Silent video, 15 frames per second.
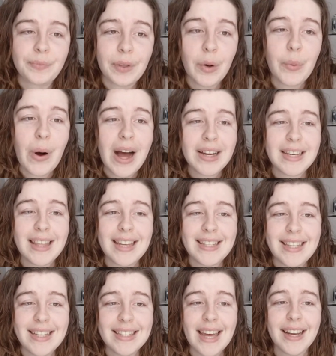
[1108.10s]
Want
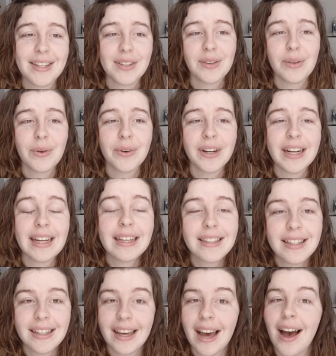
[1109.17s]
that zigzag is glorious.
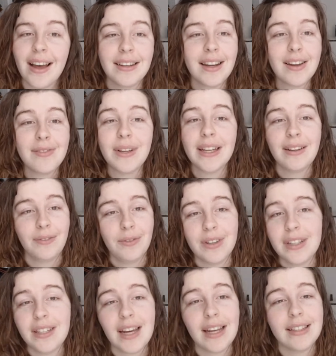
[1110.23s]
Yeah, I mean,
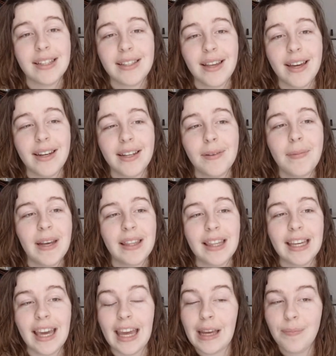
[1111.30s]
once I decided to make
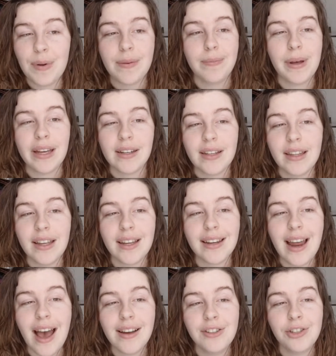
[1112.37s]
the cape and picked
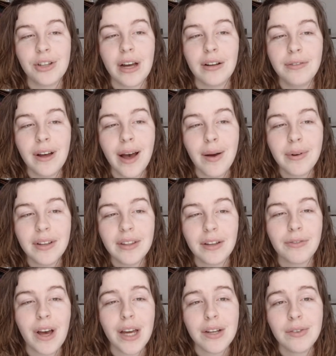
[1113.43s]
the shell fabric, the
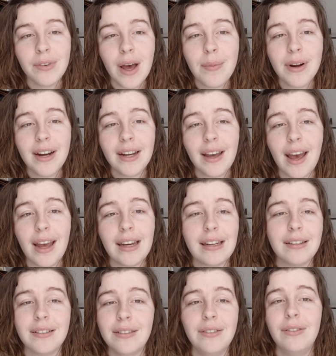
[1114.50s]
fashion fabric, I
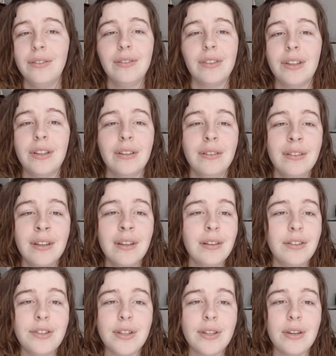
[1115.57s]

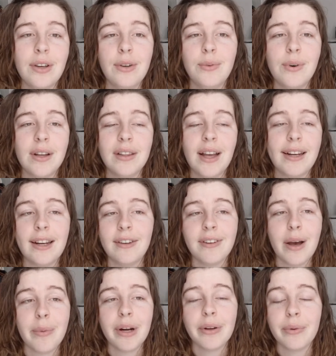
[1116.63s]
just knew what lining
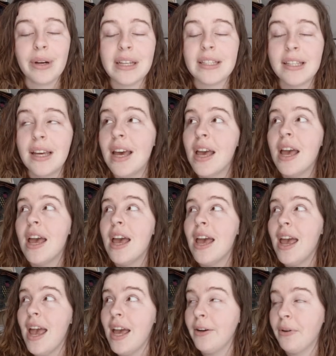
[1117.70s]
fabric it was.
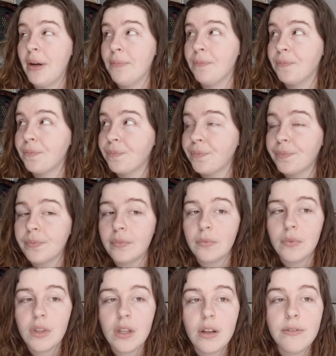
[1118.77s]
Anyway,
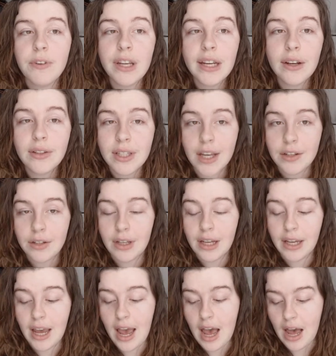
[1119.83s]
video
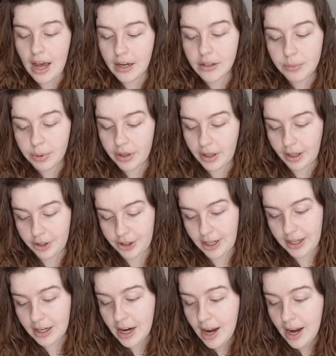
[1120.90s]
scheduling and production.